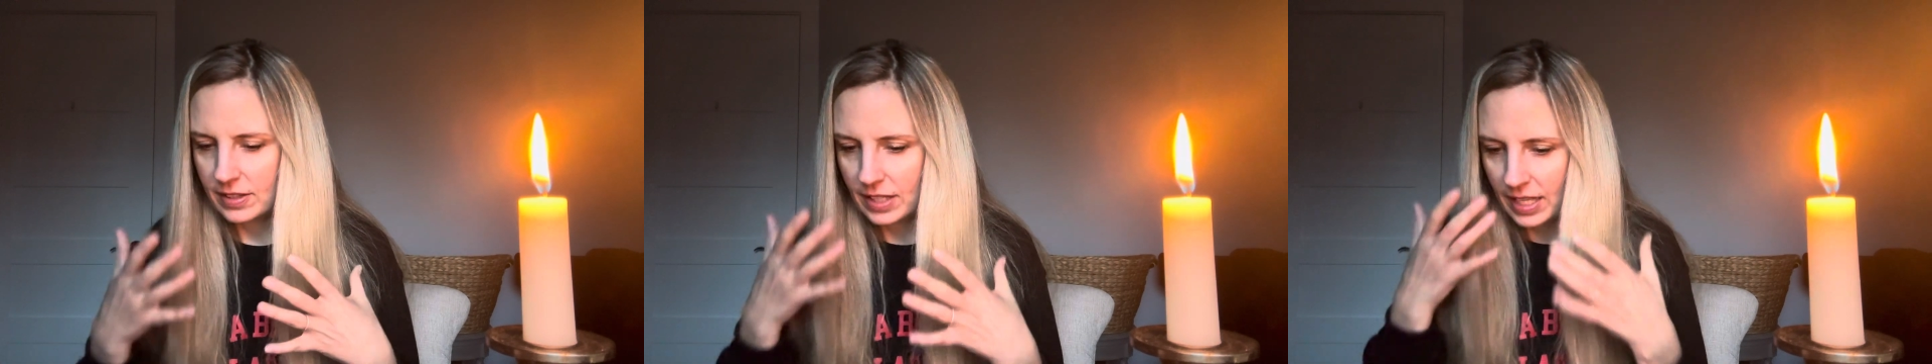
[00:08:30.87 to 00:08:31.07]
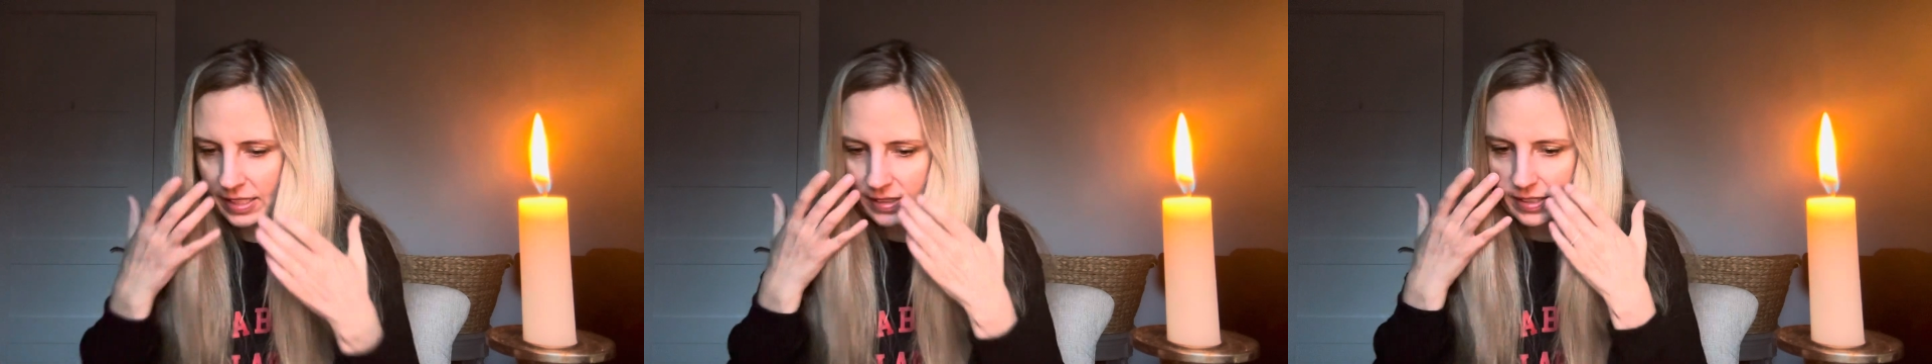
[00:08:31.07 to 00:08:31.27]

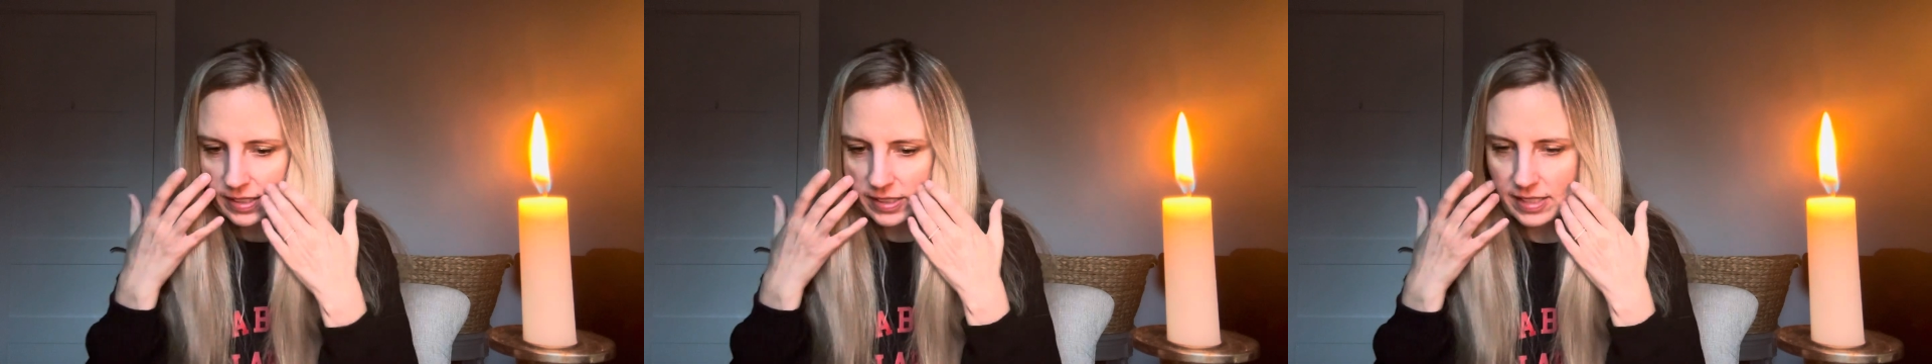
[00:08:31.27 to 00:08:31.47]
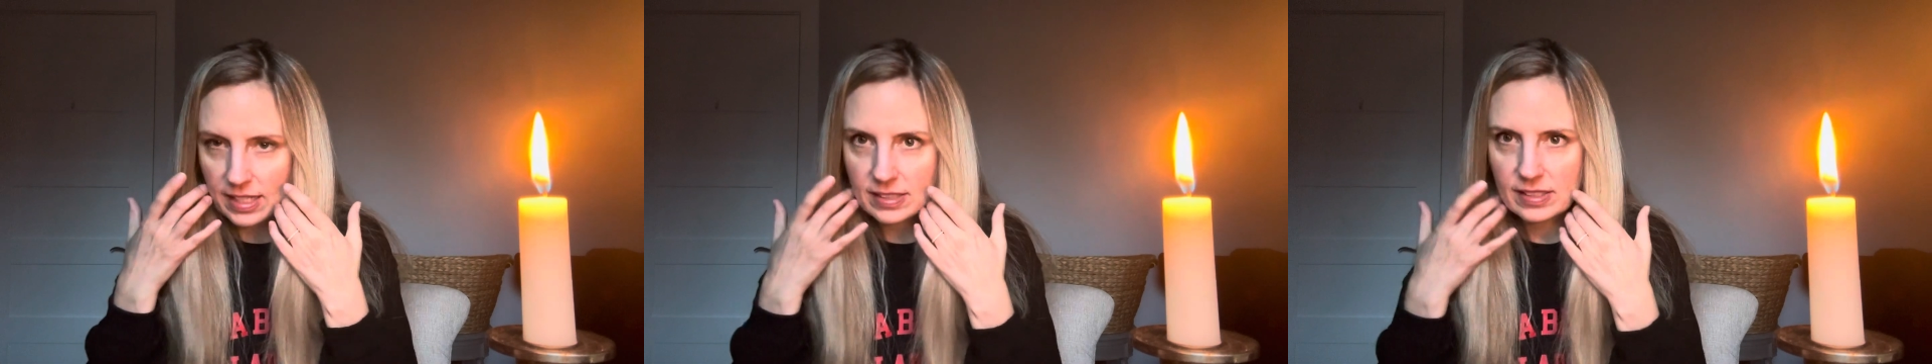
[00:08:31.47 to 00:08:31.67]
And
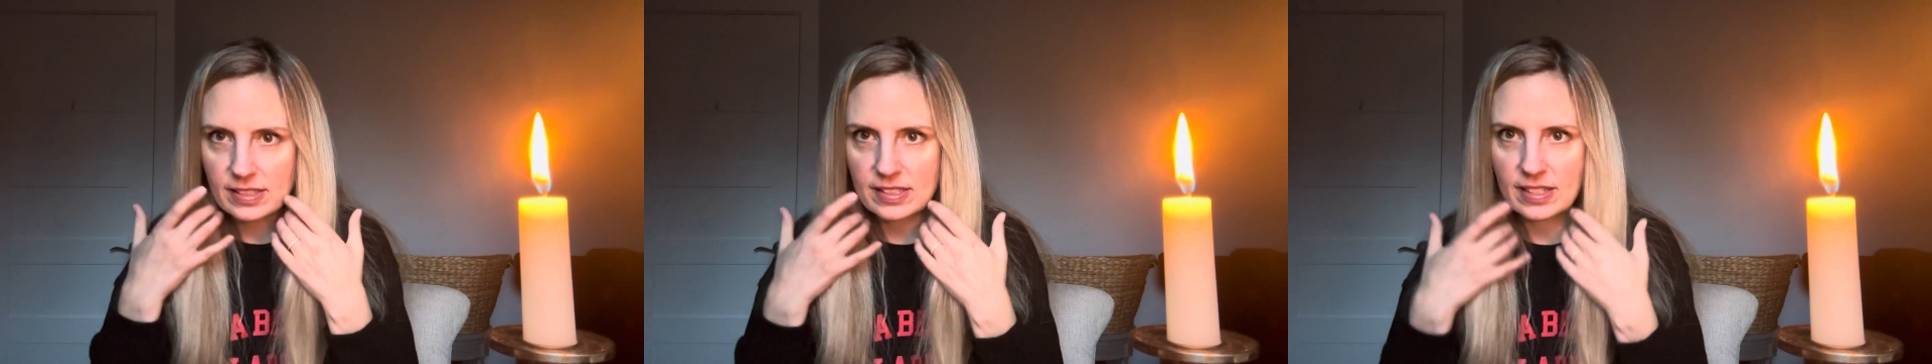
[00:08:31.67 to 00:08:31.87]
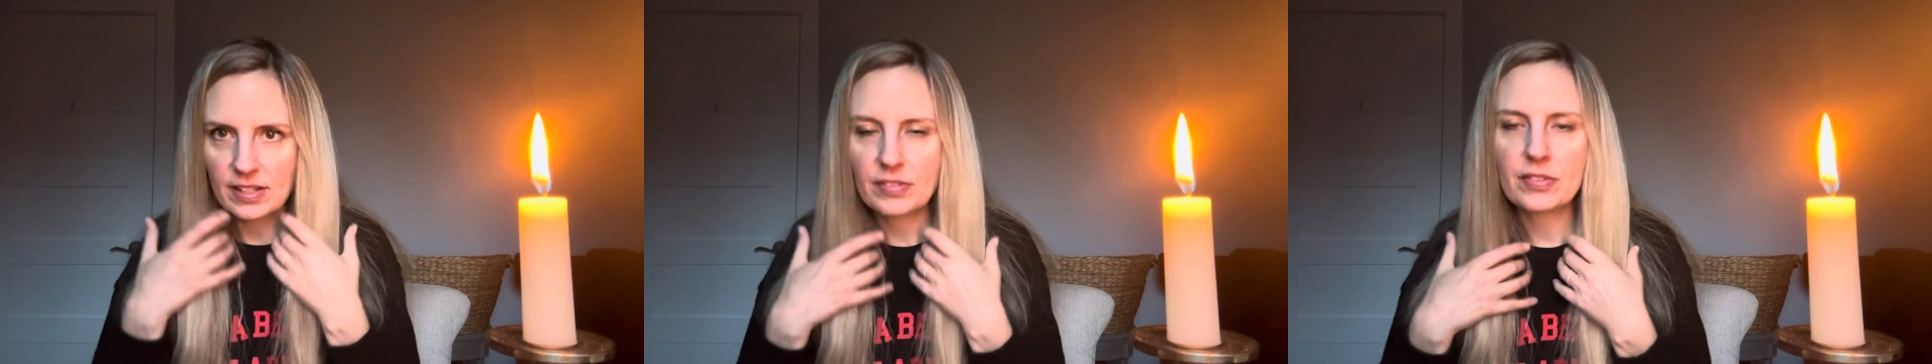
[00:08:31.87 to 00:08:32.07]
success is
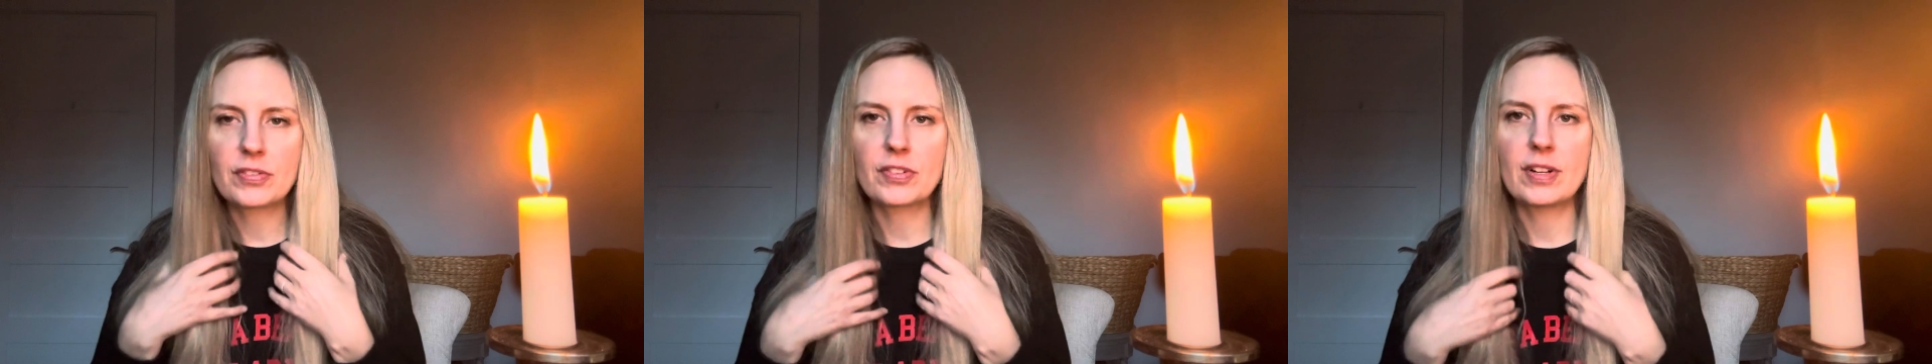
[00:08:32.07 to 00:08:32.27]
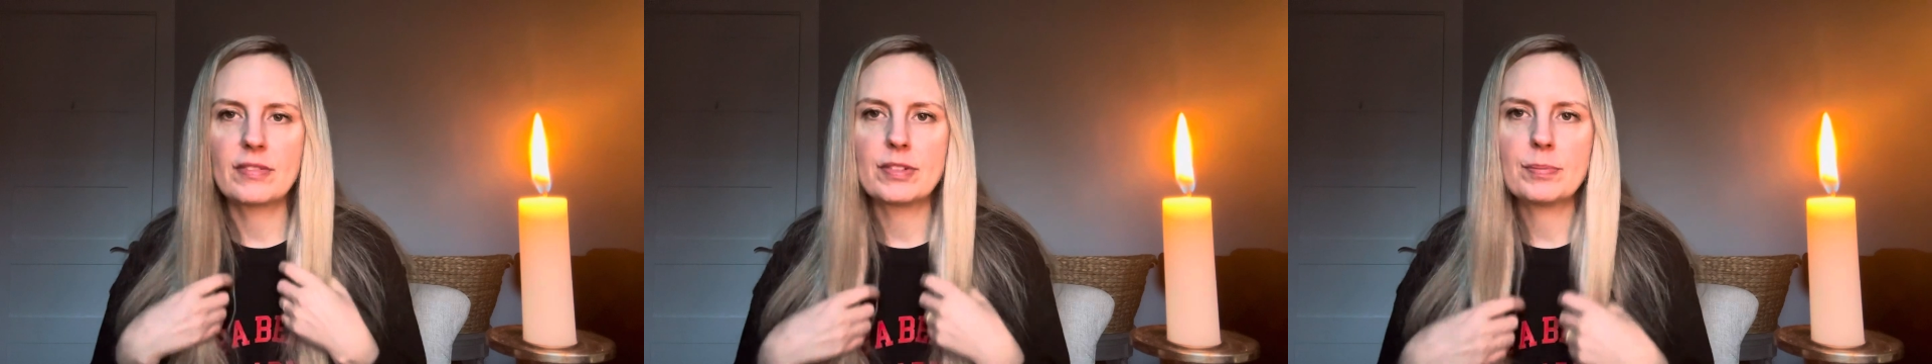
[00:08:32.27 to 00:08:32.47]
different
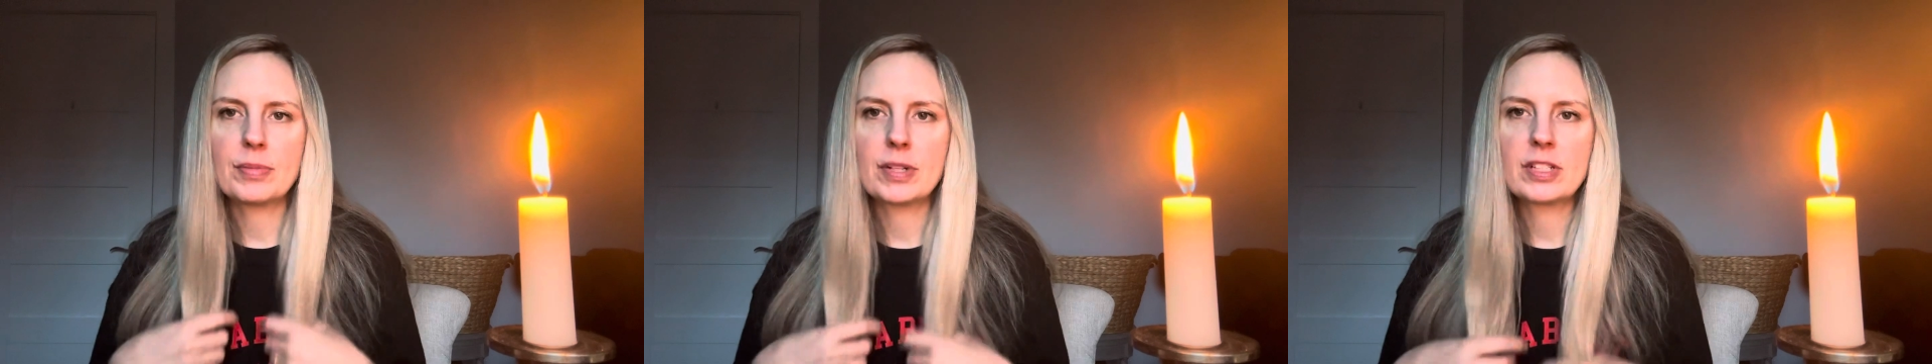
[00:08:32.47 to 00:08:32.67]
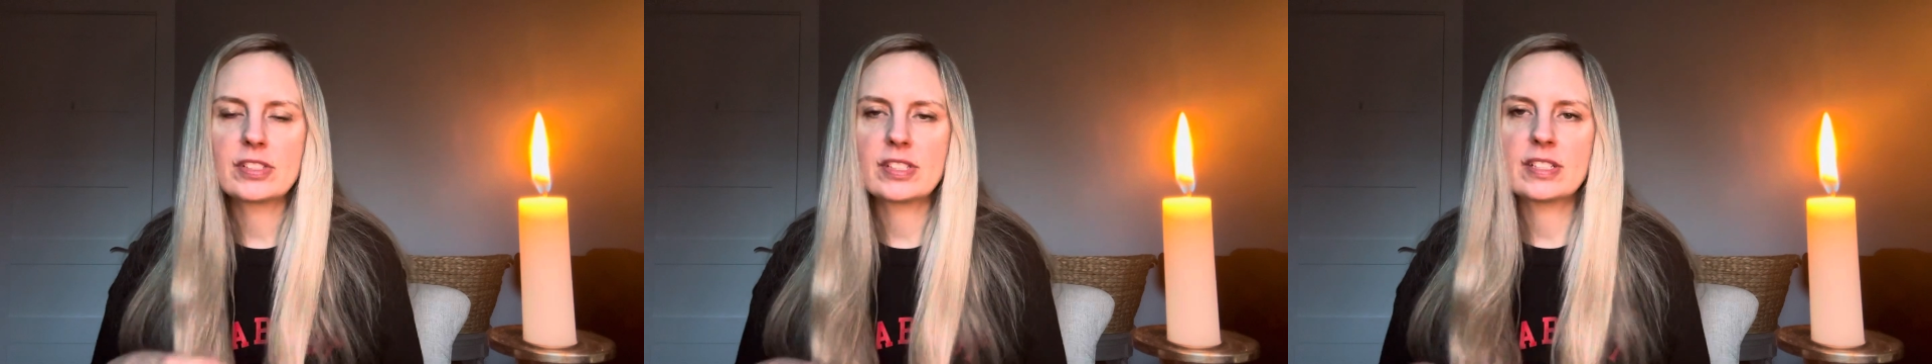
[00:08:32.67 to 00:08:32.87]
for every
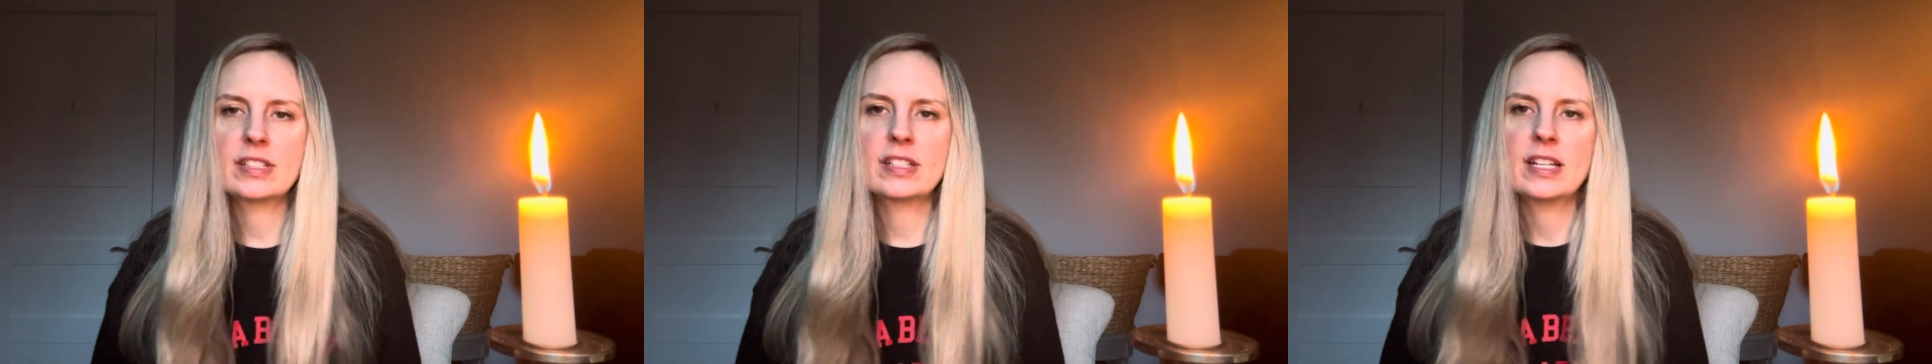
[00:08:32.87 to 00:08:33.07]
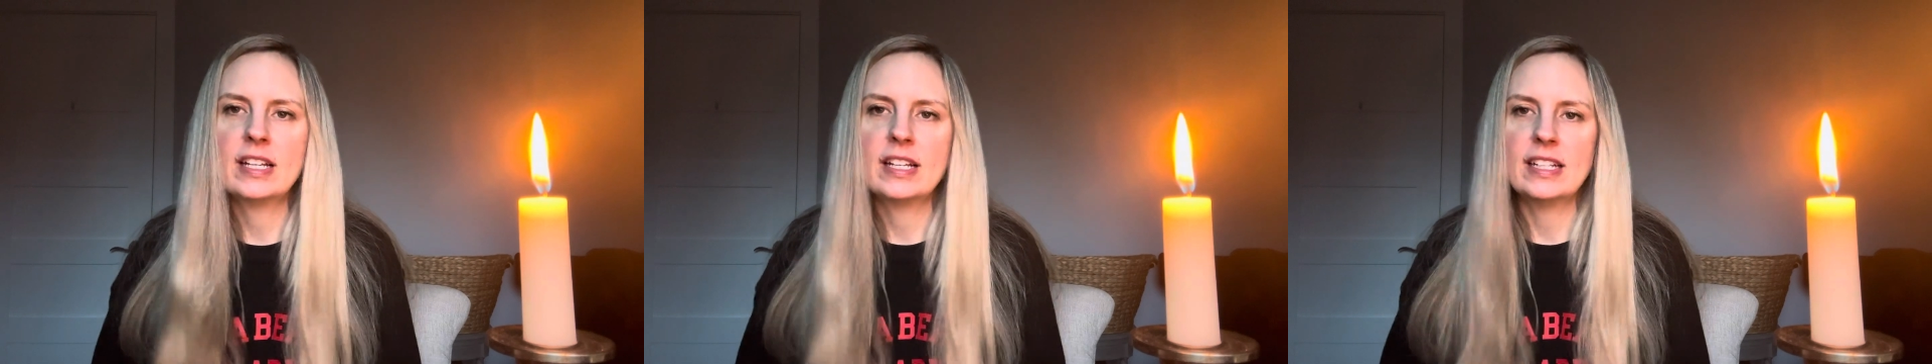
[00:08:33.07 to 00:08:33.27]
person.